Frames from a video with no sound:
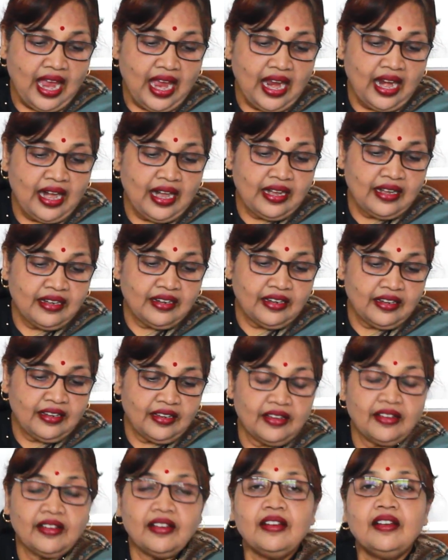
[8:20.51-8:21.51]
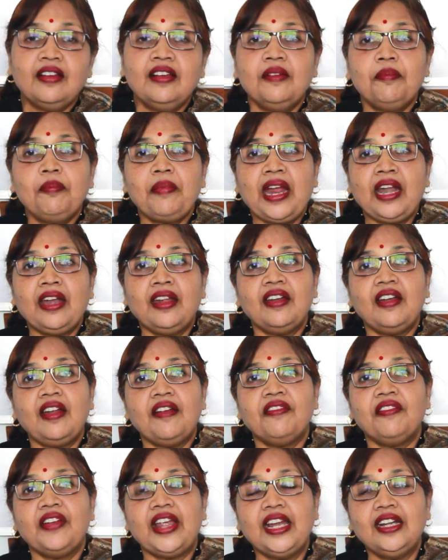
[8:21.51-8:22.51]
and
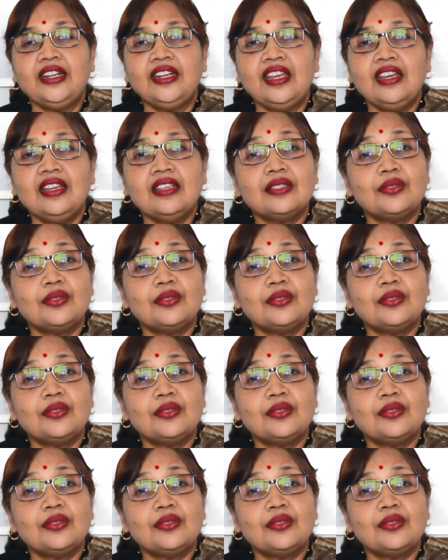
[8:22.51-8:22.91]
paragraph writing